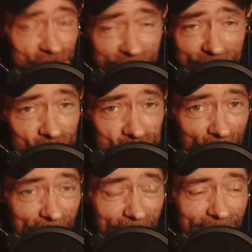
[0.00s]
Just
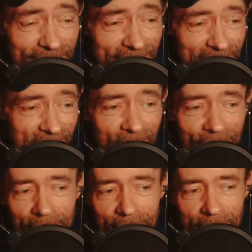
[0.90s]
saying.
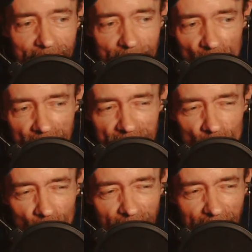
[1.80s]
Come on, any
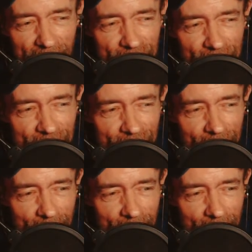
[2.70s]
more guesses?